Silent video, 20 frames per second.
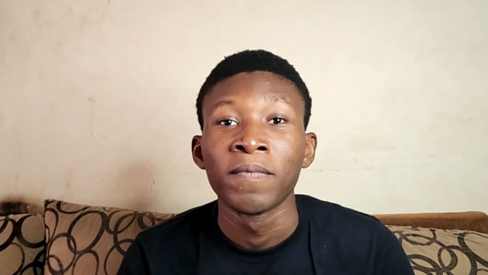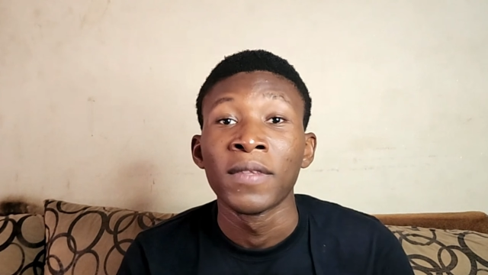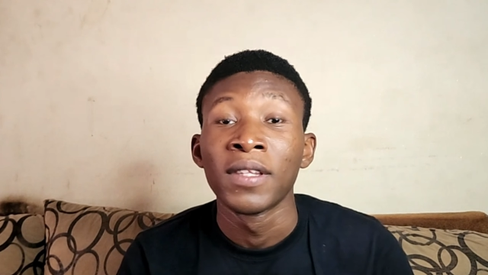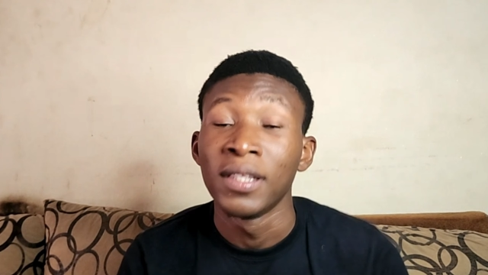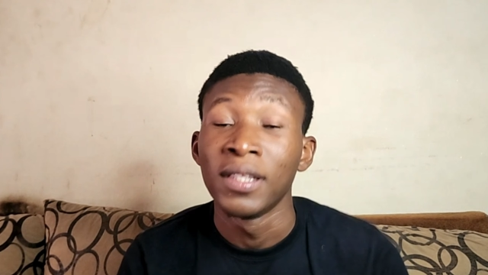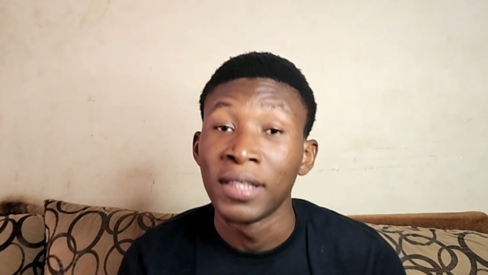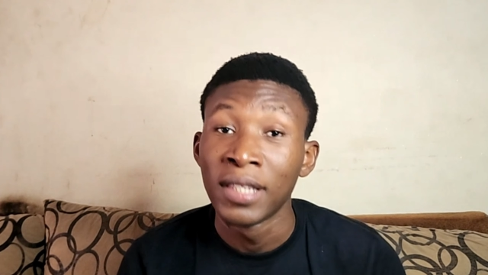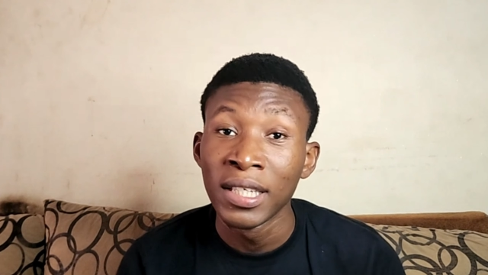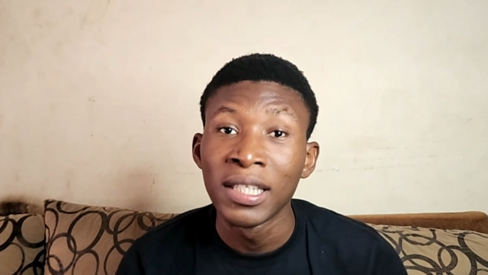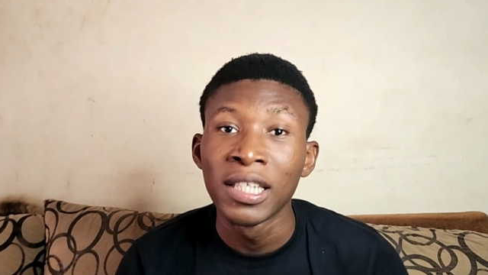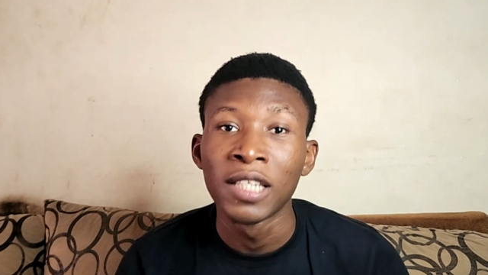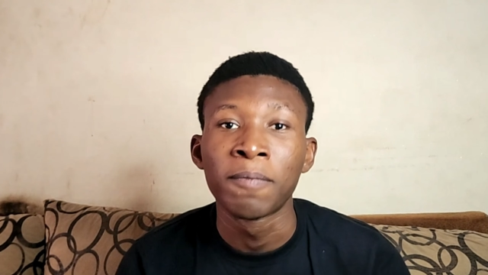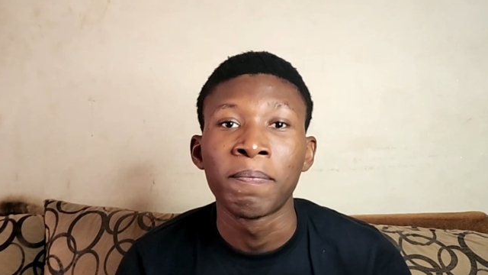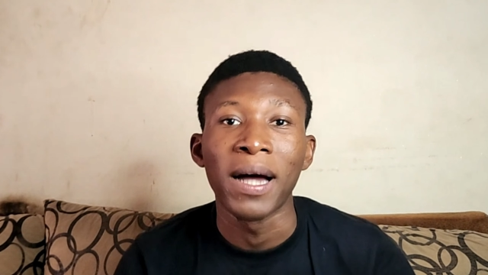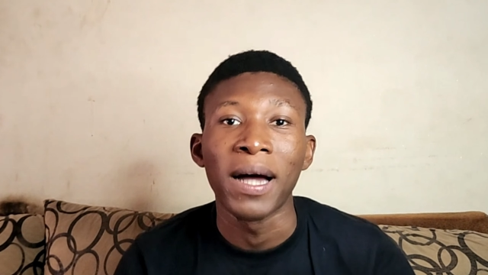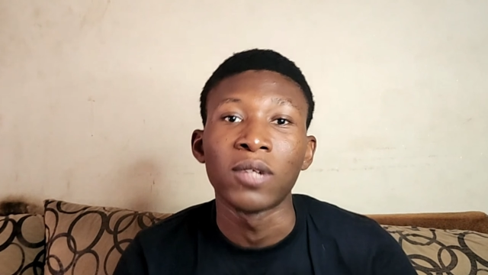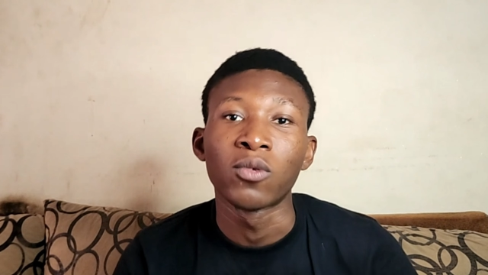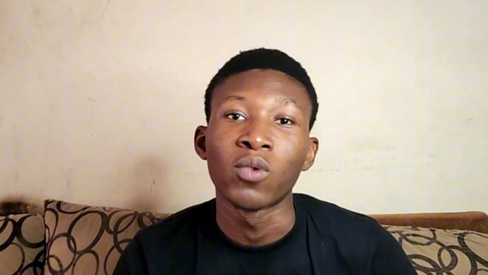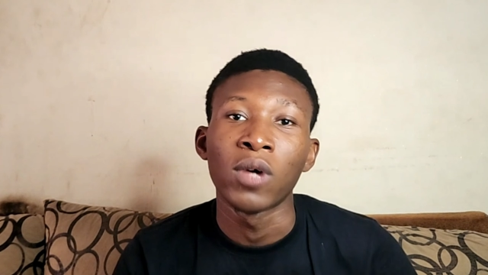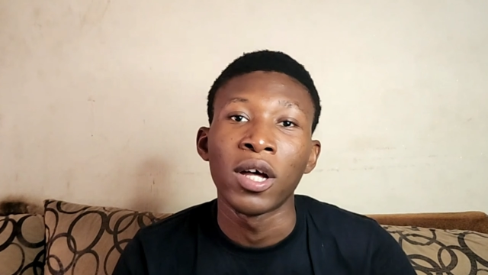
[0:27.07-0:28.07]
This is
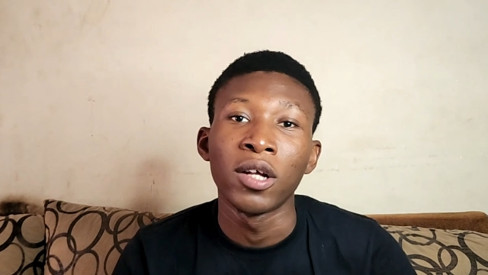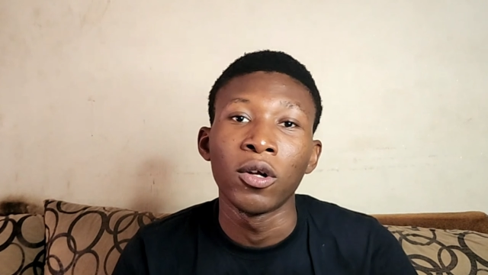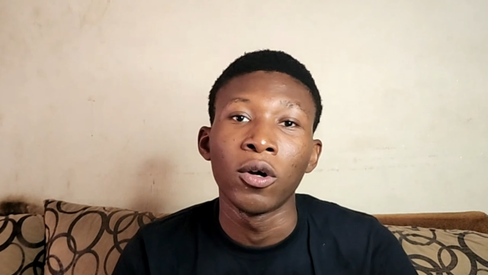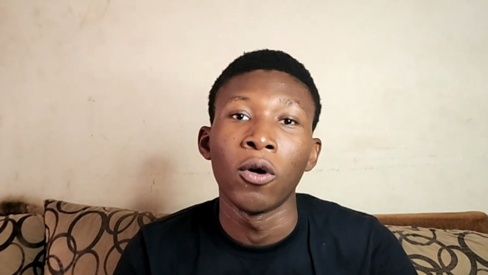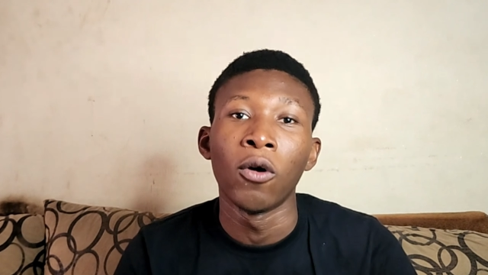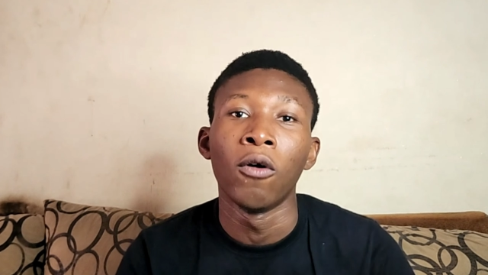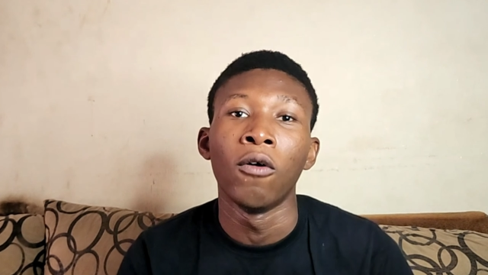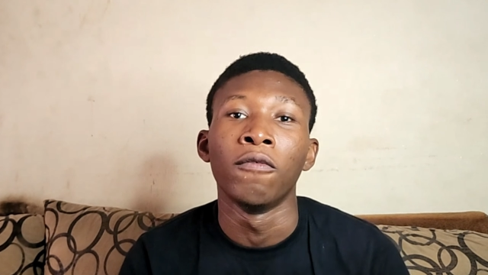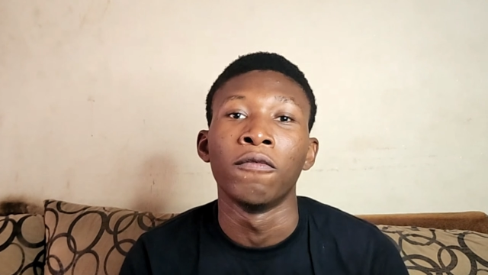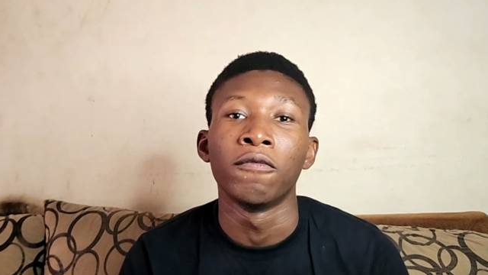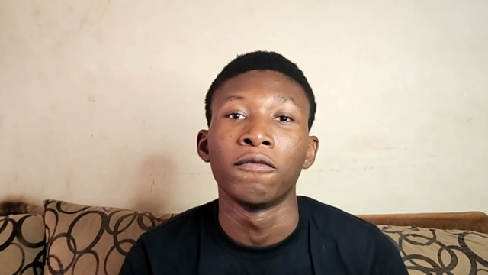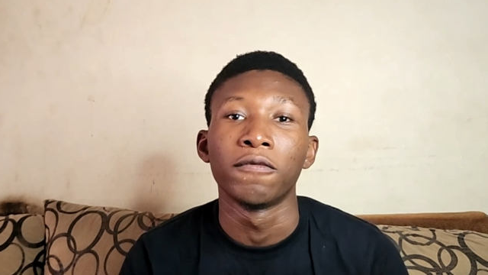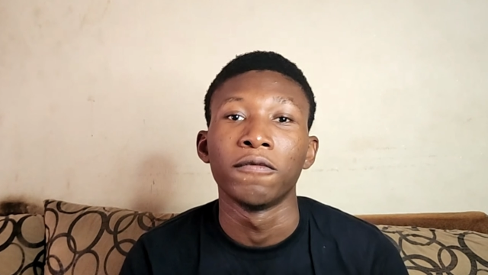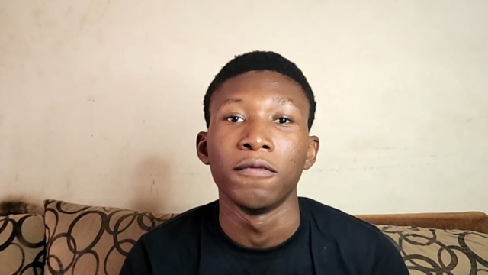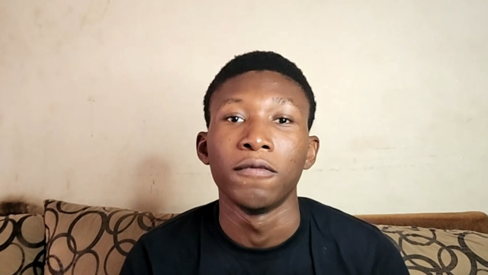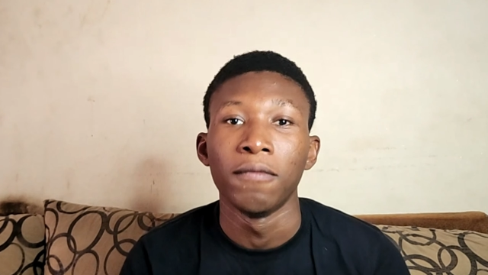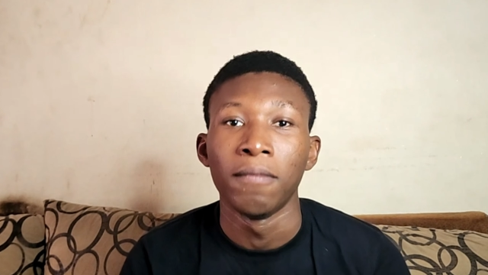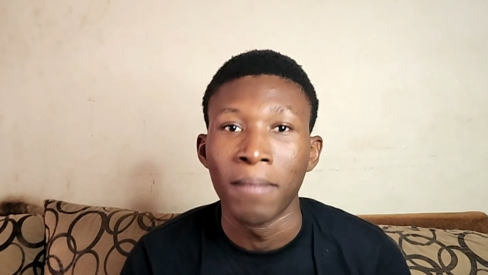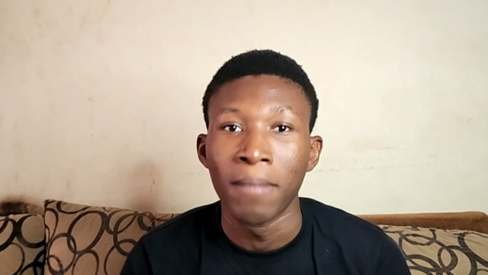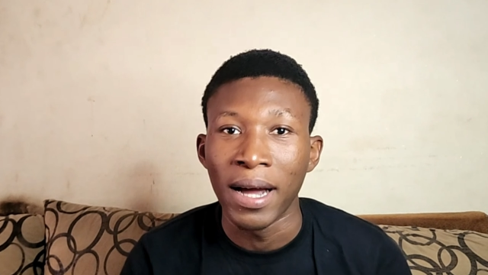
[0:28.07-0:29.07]
part one of
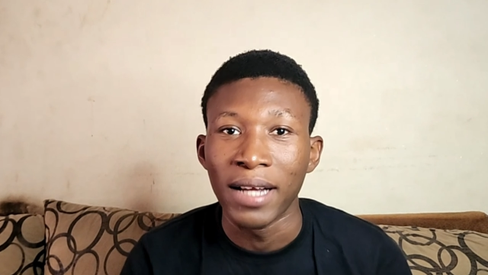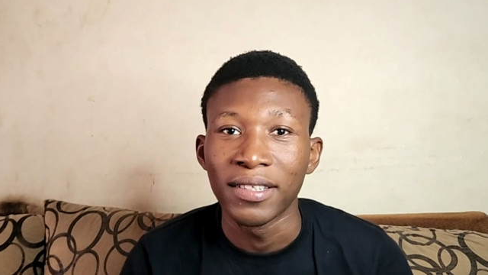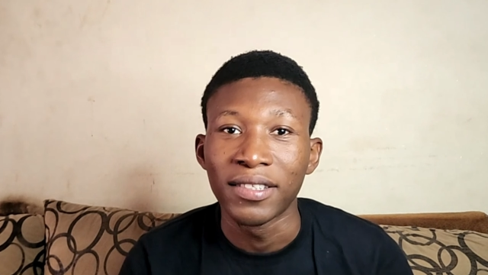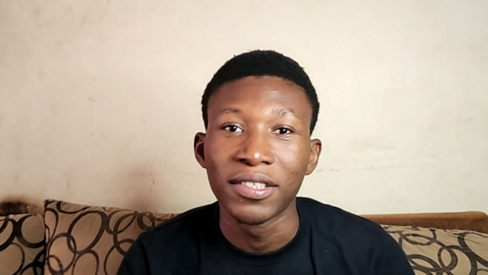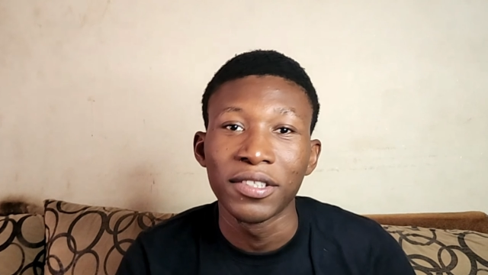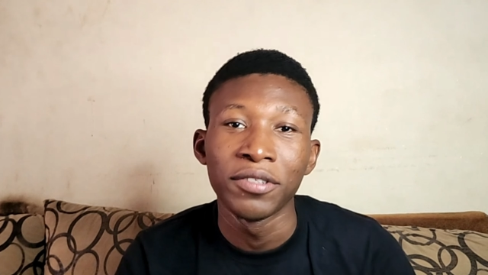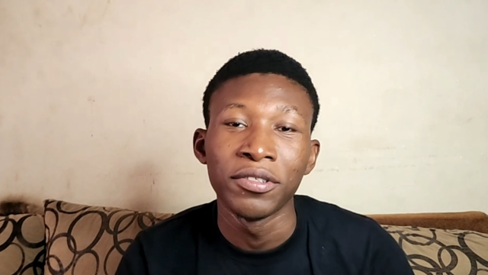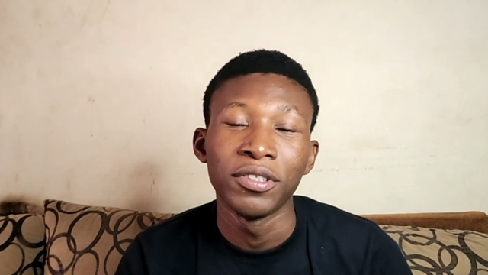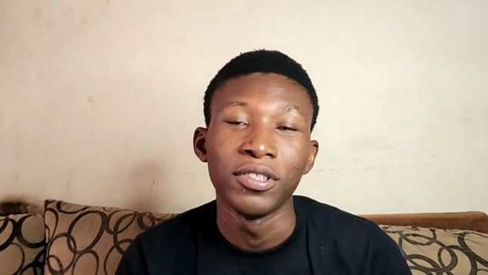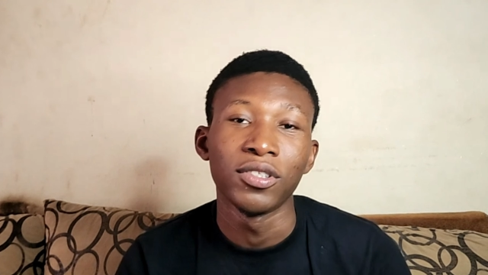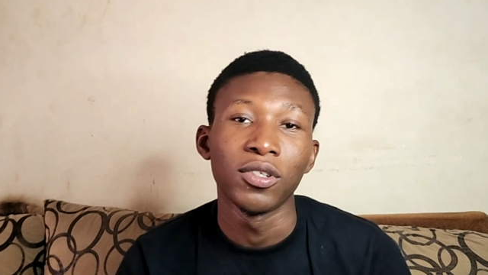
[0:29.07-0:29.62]
my series